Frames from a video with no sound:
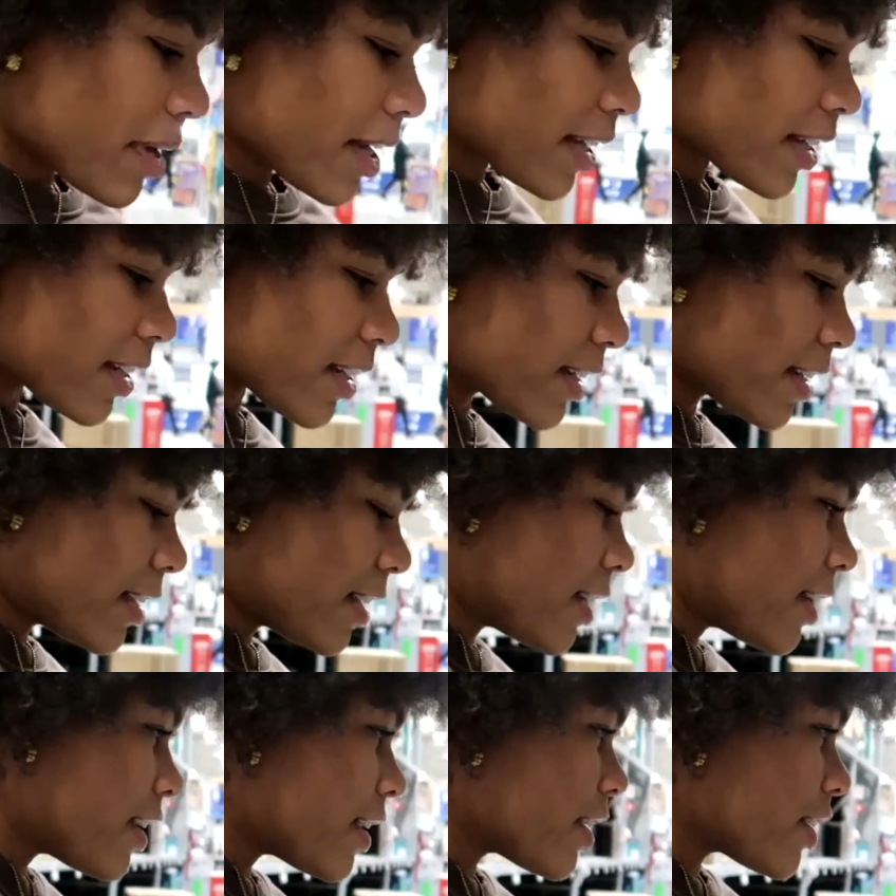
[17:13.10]
make
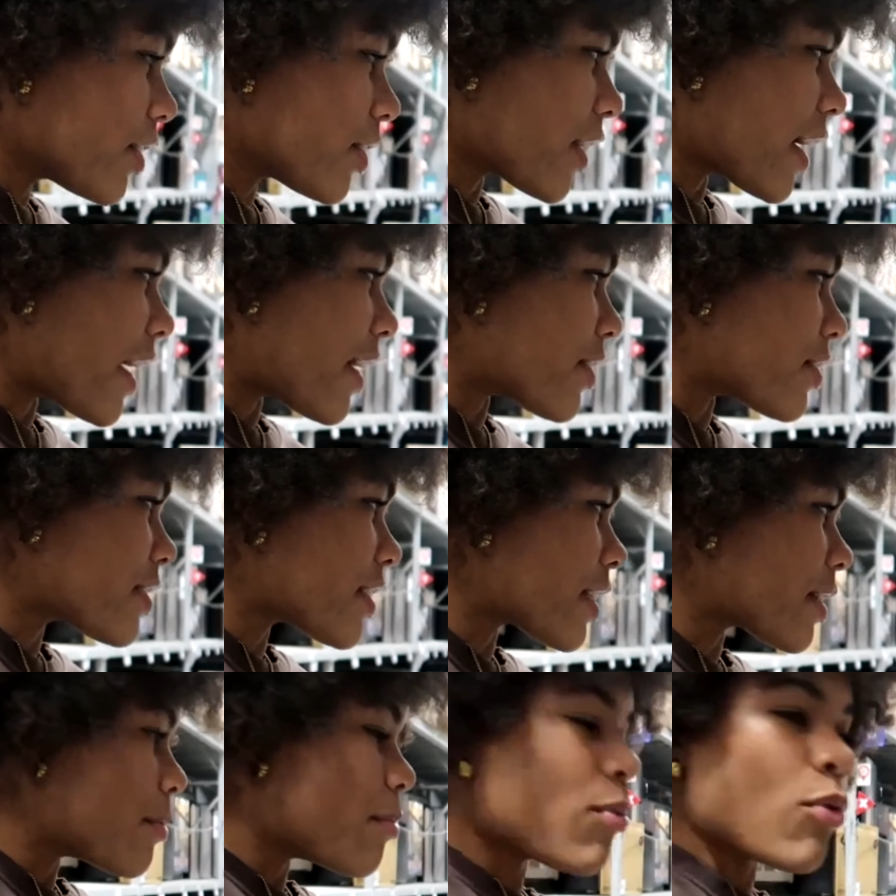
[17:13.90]
your house
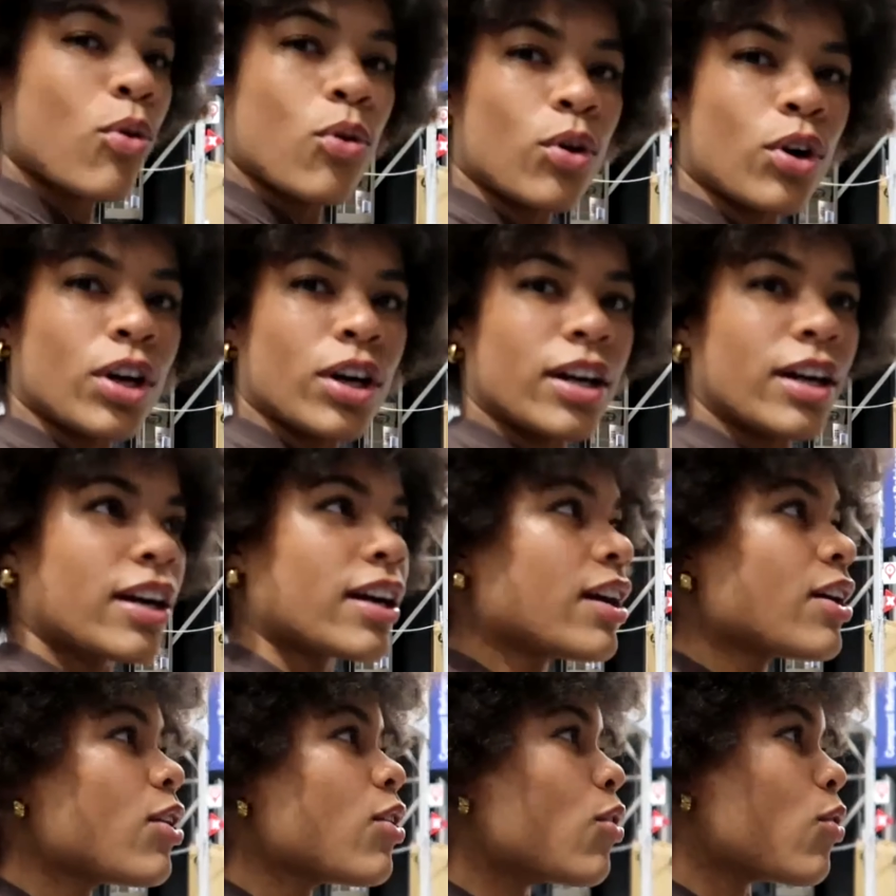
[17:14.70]
like more
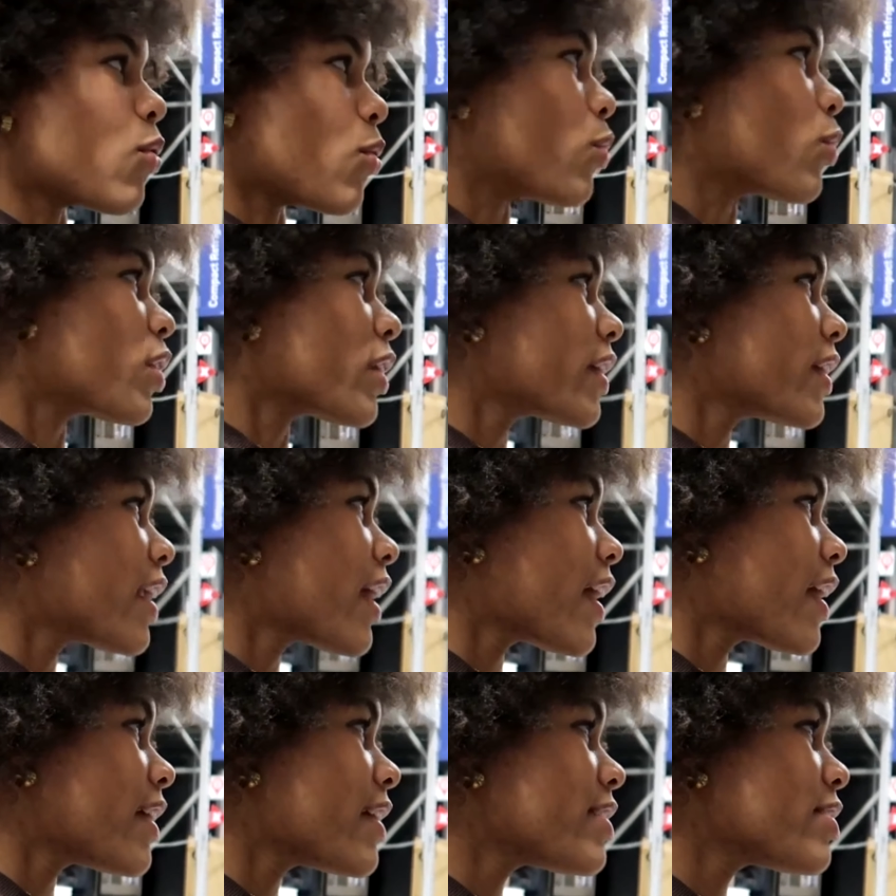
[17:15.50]

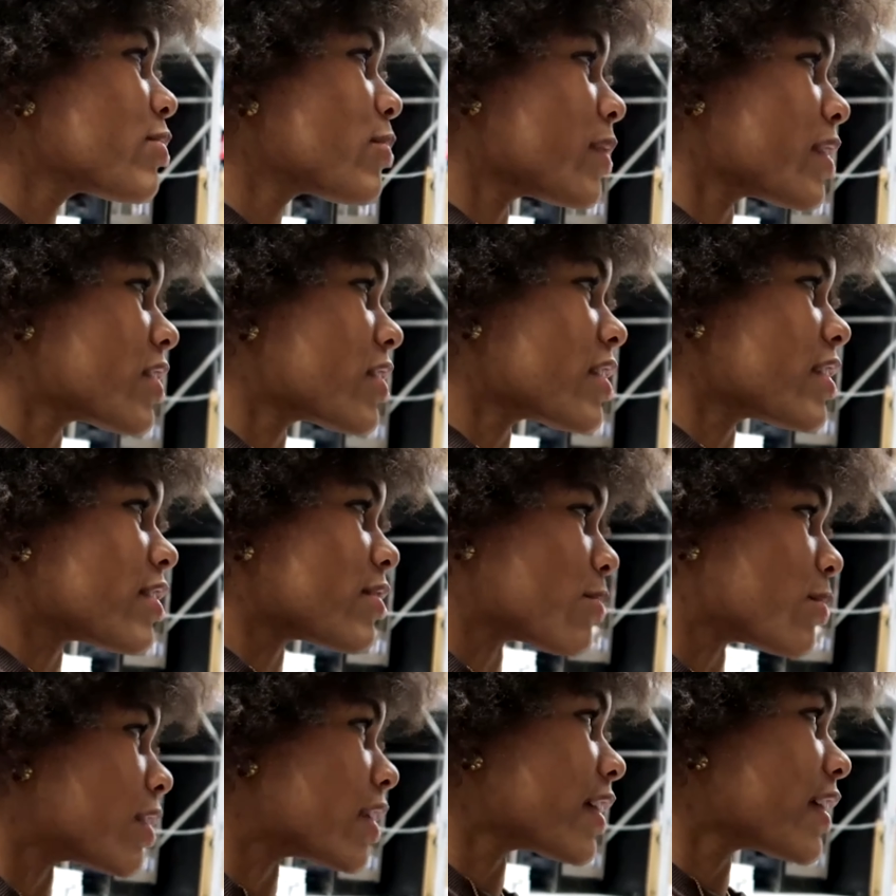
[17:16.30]
organized, which is
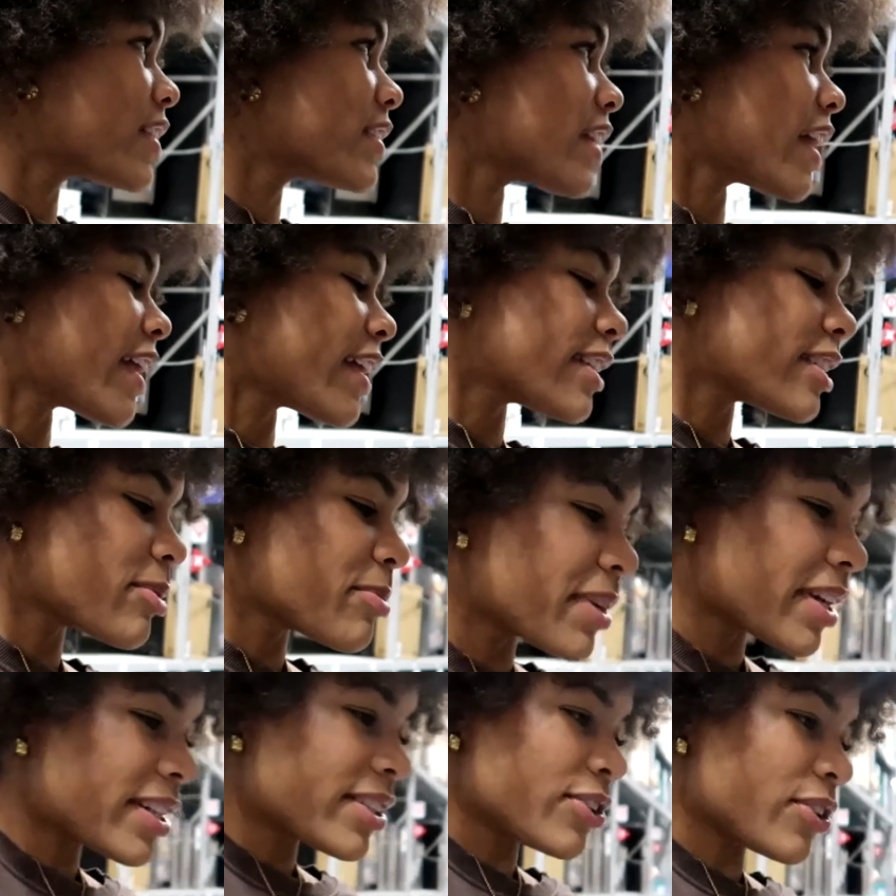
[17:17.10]
really exciting to
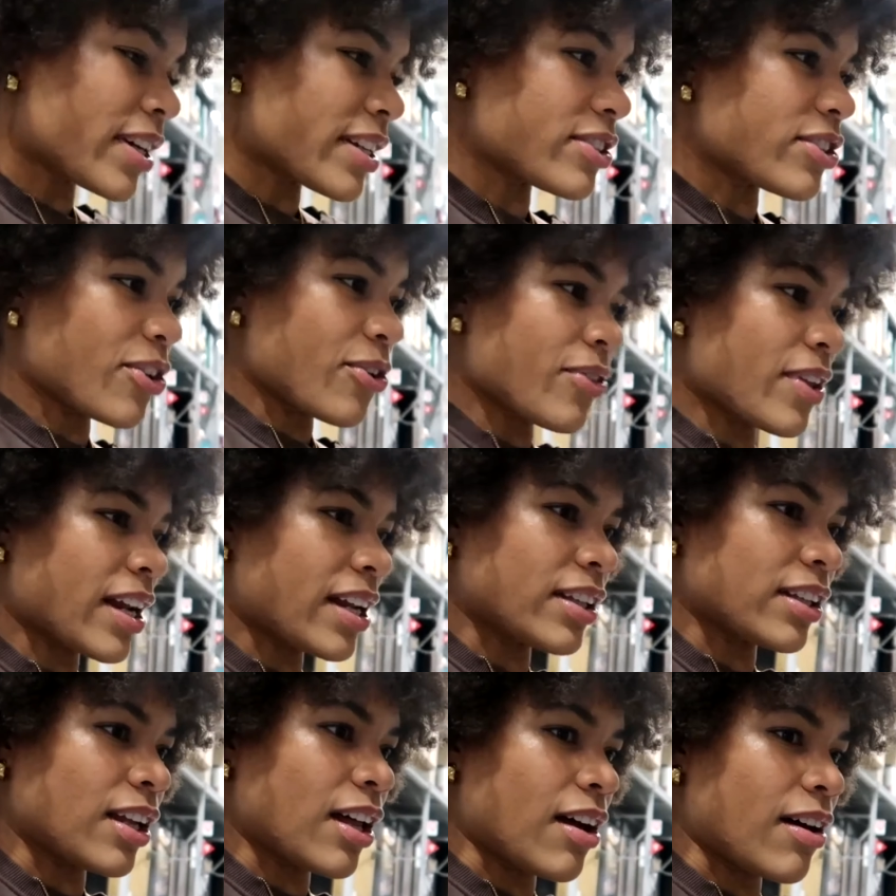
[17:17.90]
me because you guys know that
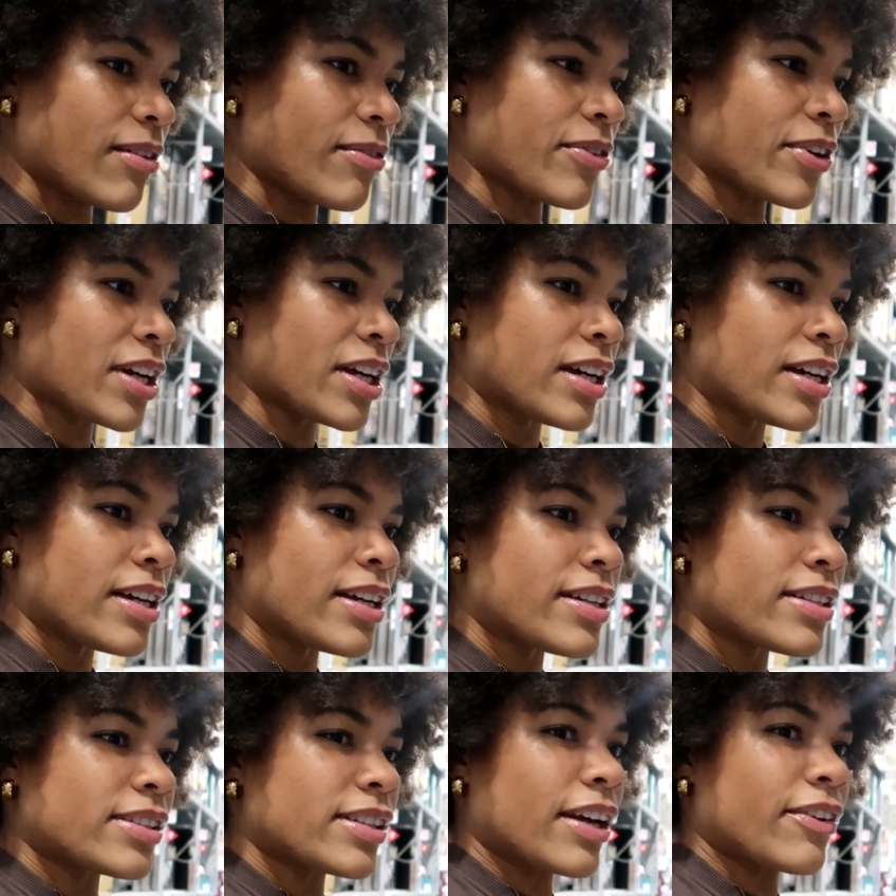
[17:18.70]
I
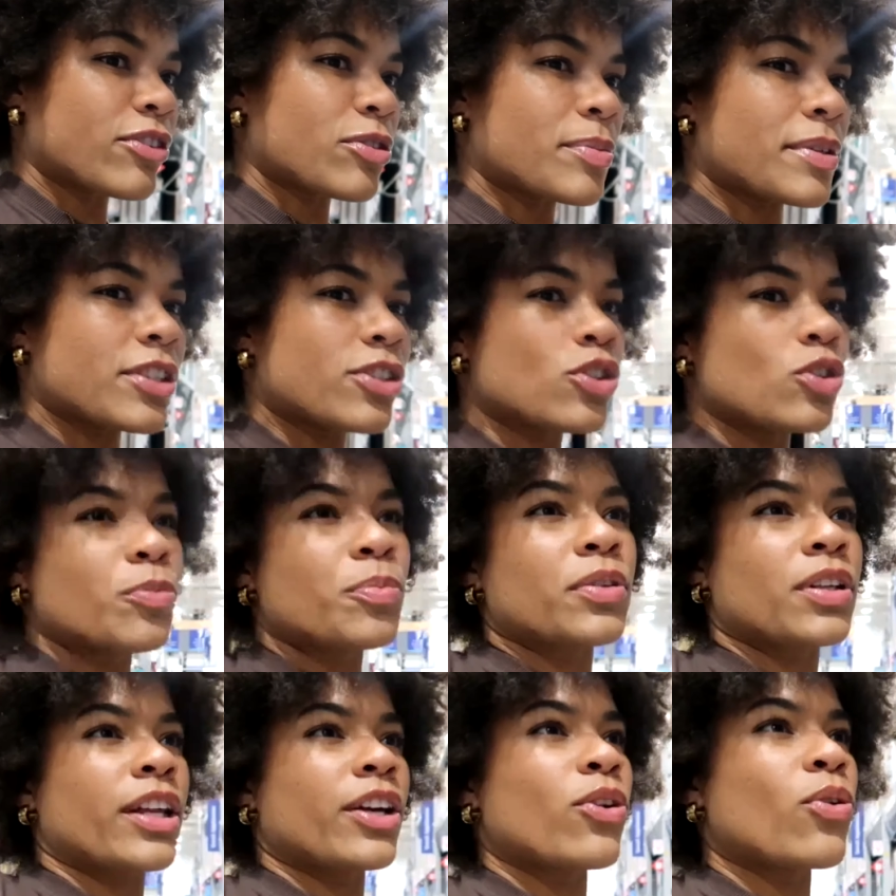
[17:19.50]
love stuff to be
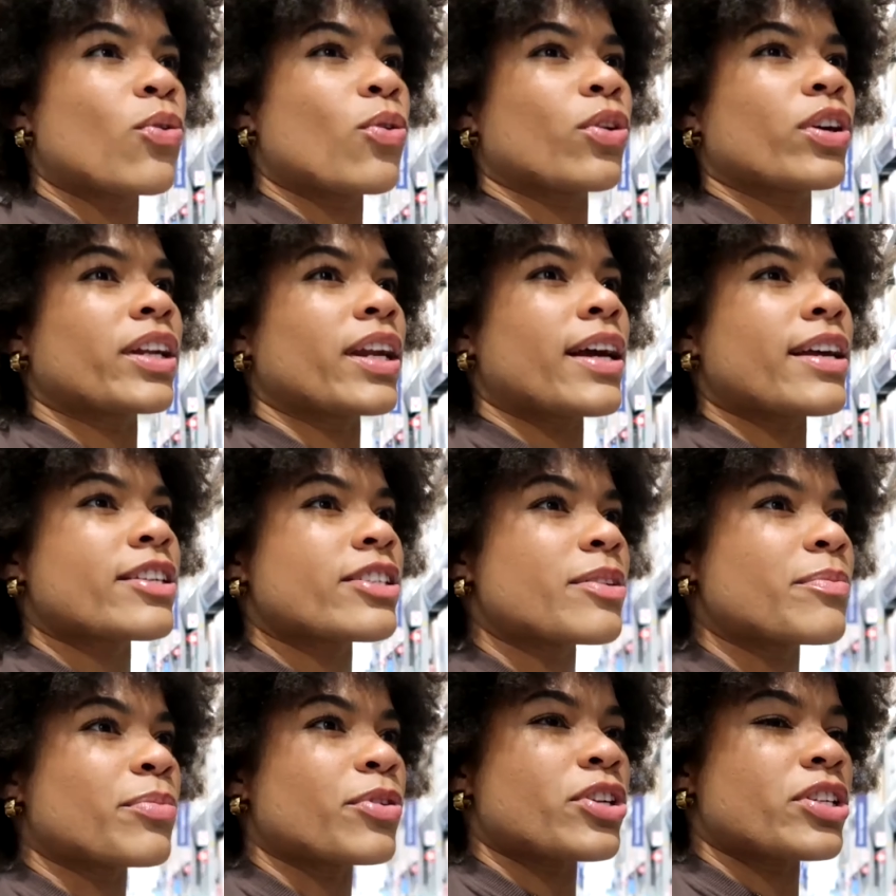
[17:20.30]
super like organized
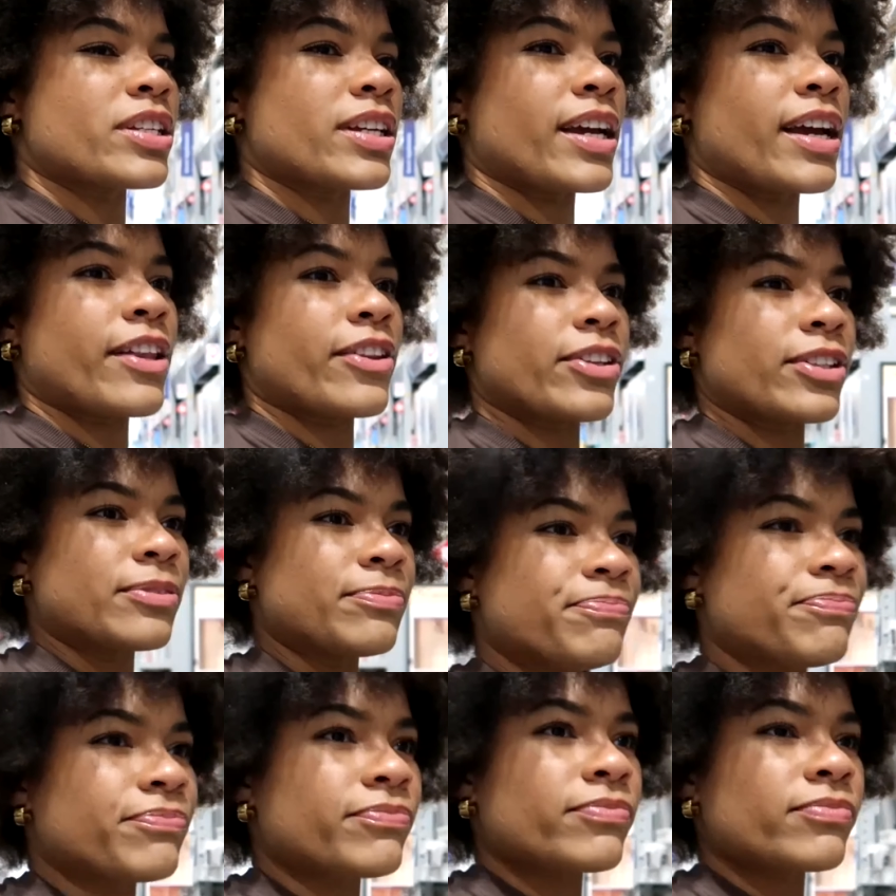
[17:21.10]
and put together,
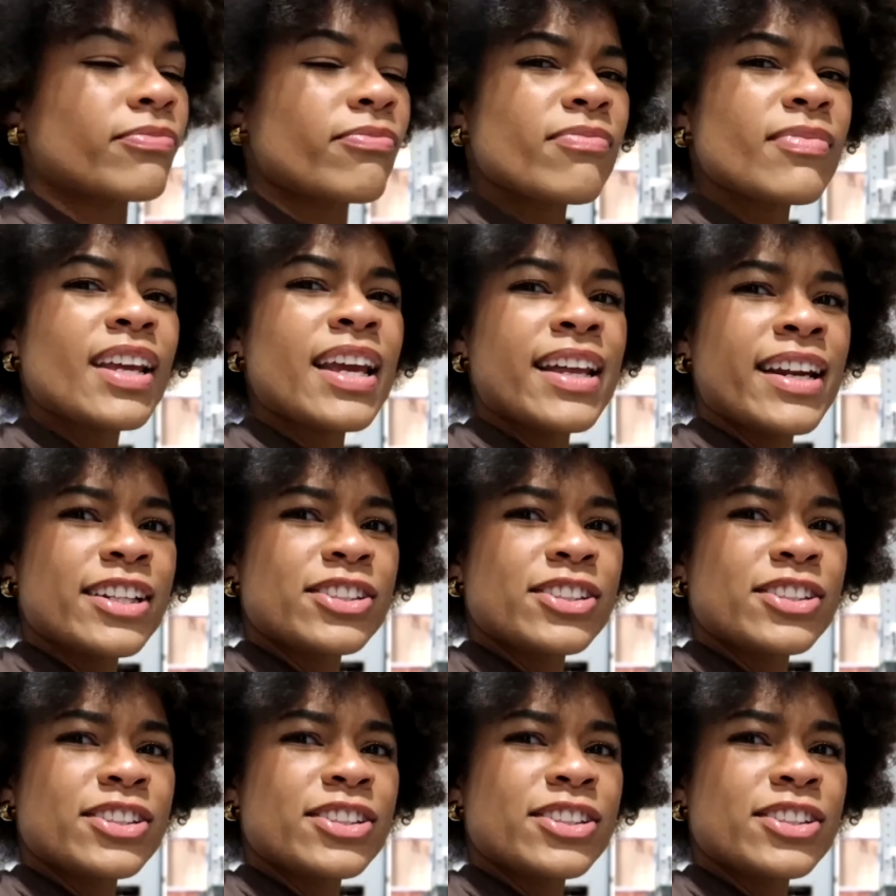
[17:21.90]
and